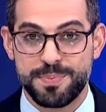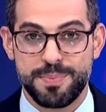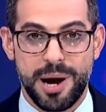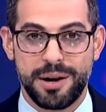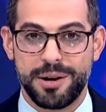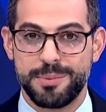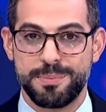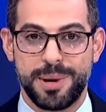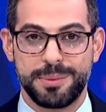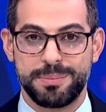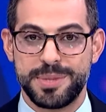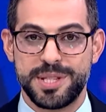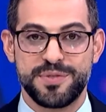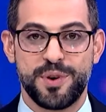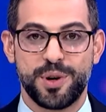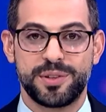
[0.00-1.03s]
bar and bat
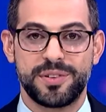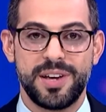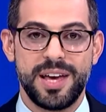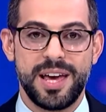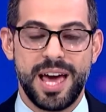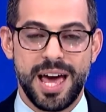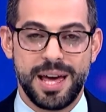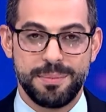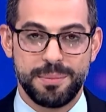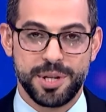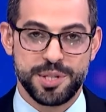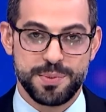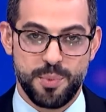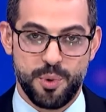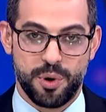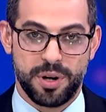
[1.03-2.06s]
mitzvot, and
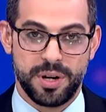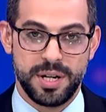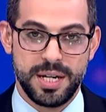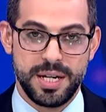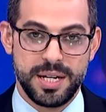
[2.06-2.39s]
much more.